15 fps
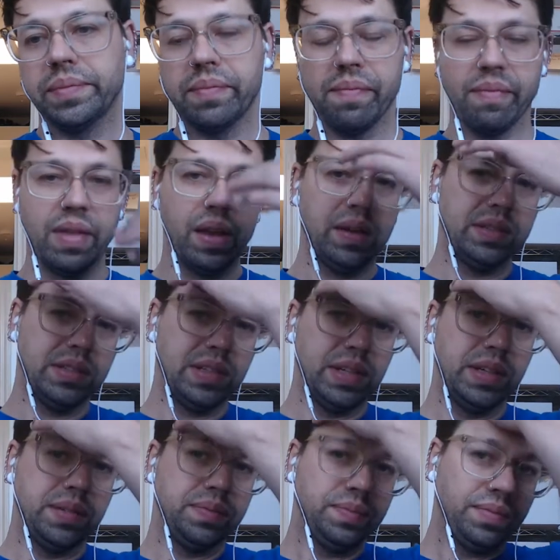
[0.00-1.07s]
It's like,
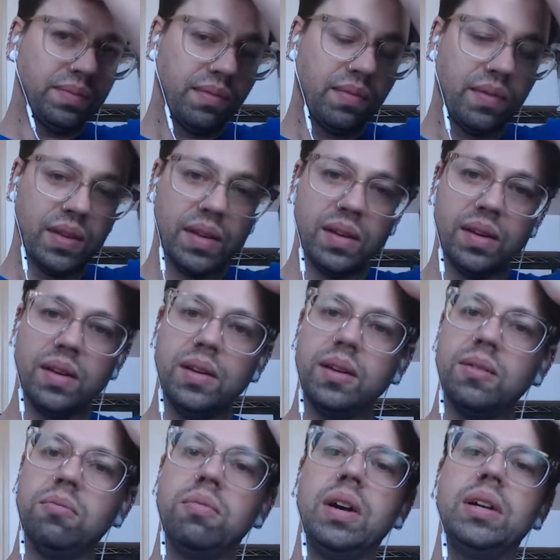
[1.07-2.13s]
why
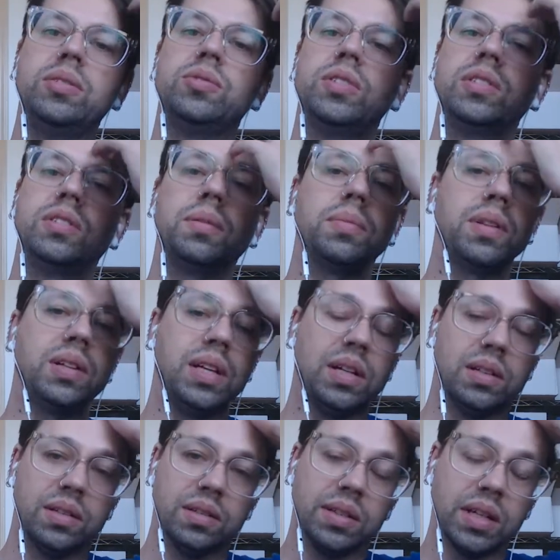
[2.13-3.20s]
drink something that
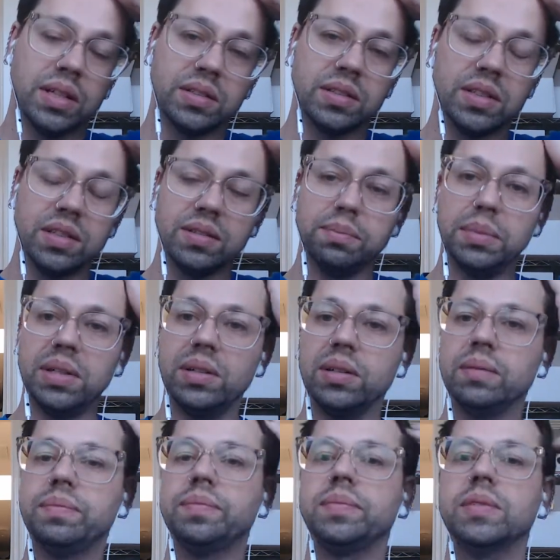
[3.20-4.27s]
has to taste bitter?
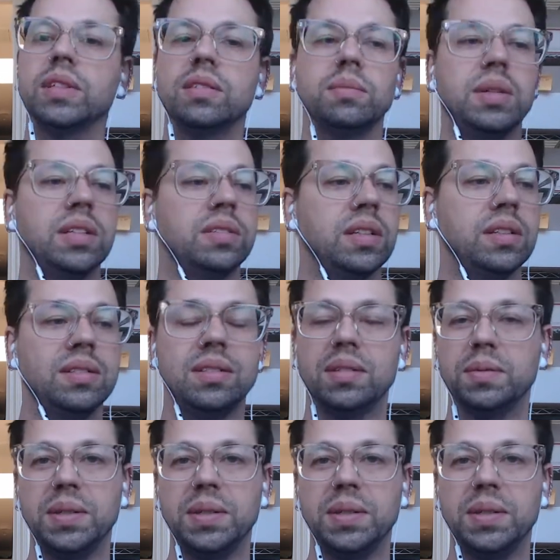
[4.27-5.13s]
Doesn't make sense to me.